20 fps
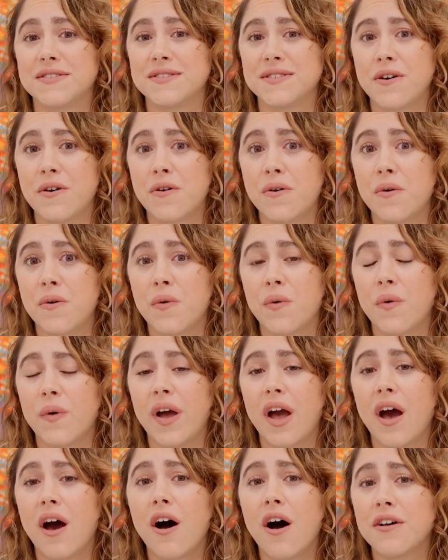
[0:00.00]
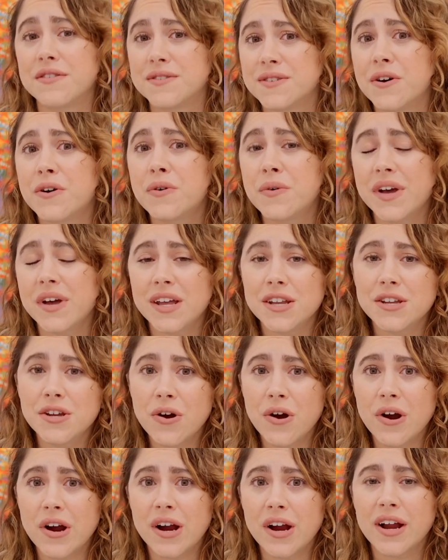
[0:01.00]
so also in
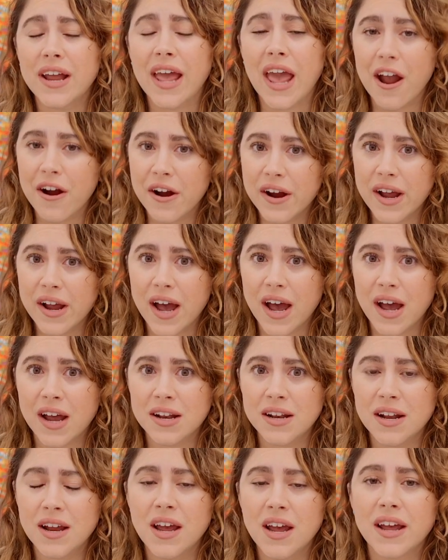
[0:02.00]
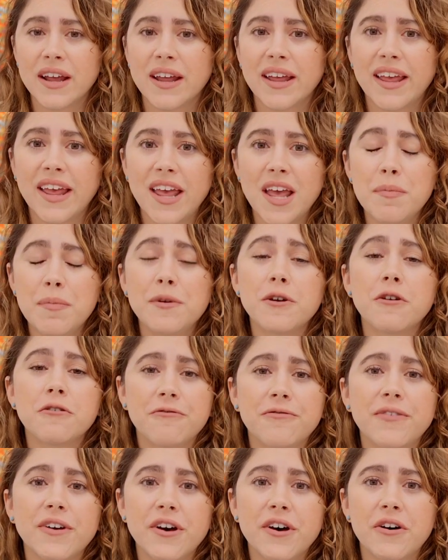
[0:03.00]
your carry-on, keep your
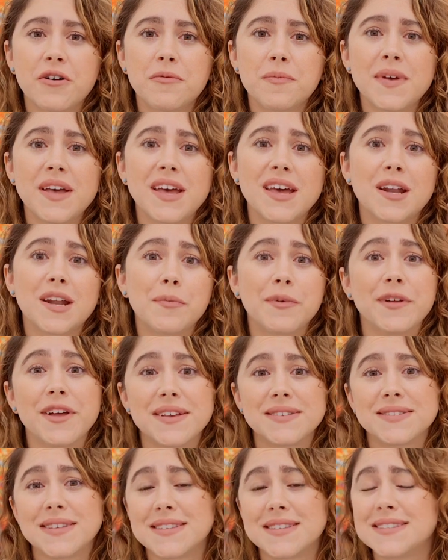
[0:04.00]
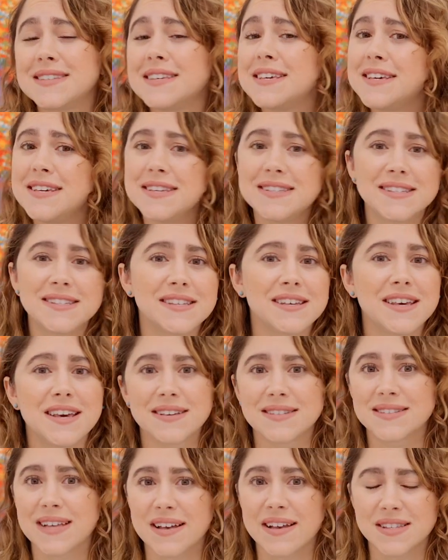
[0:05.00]
film in a place that's easily
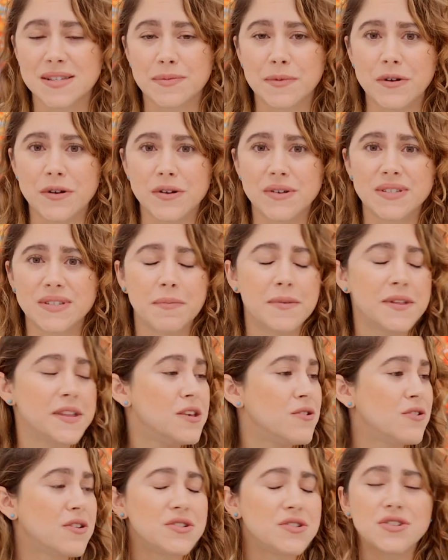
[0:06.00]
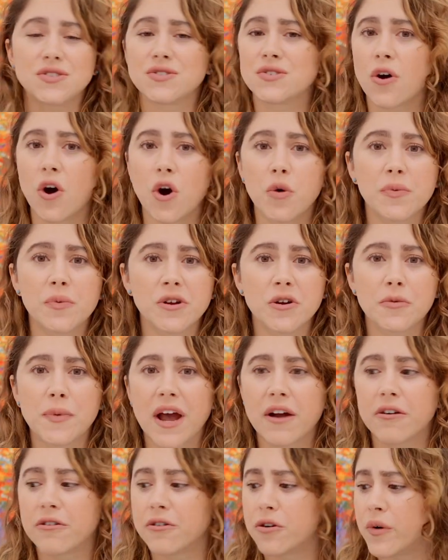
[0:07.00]
accessible. Something you can just open your
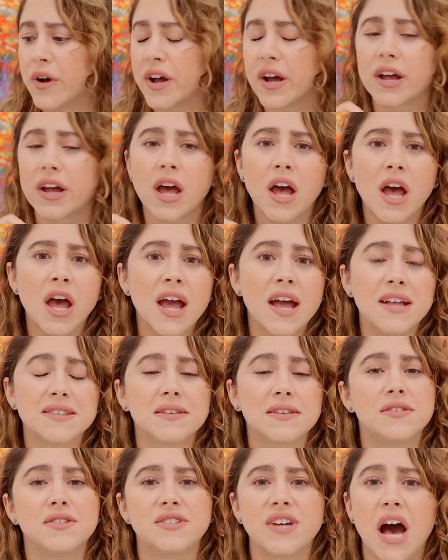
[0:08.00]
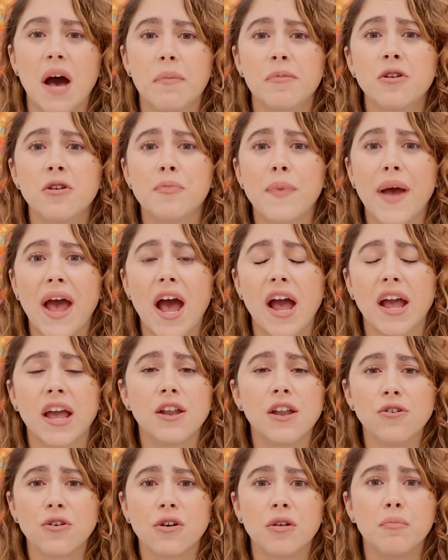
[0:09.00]
bag real quick. It's at the top of your bag
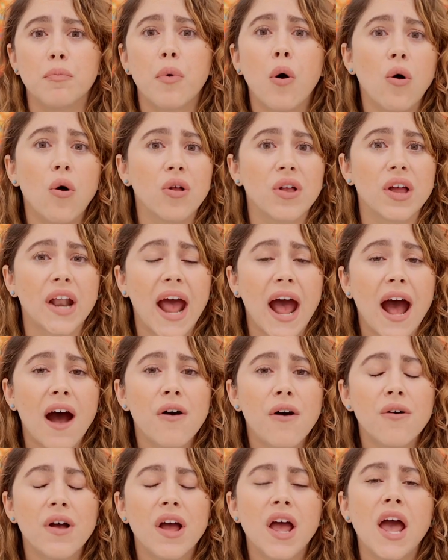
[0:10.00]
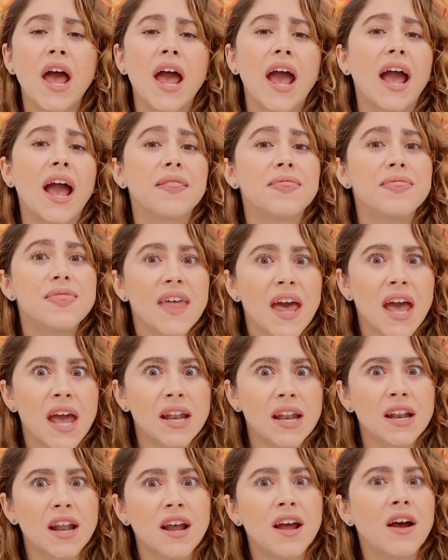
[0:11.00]
and you can pull it out. And
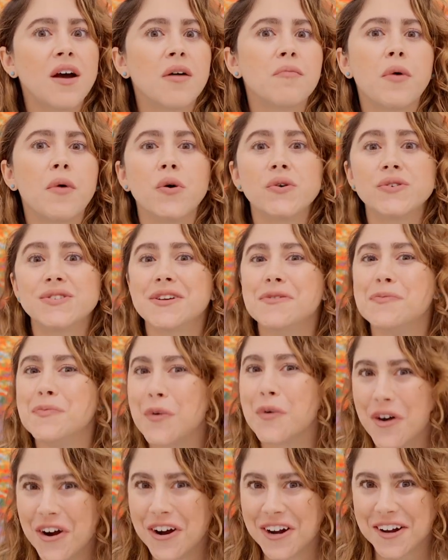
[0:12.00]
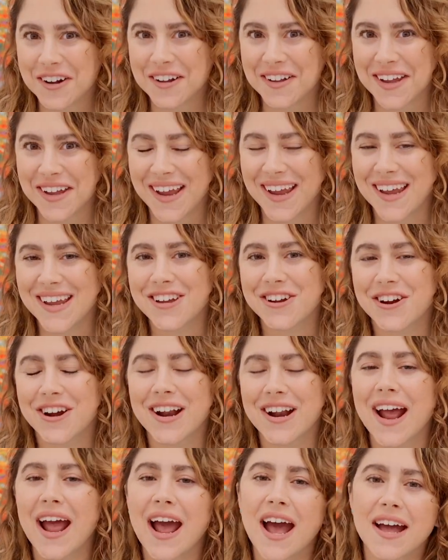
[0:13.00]
then most importantly, you're
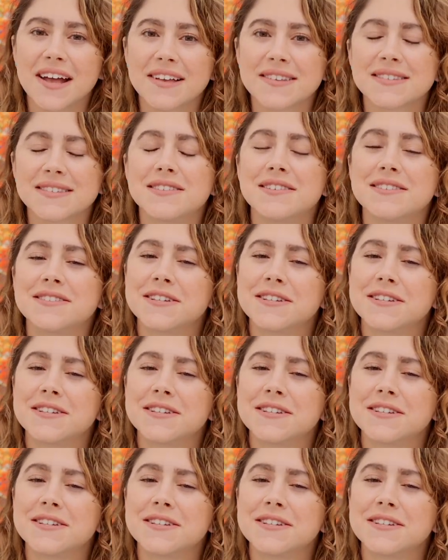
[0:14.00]
gonna ask the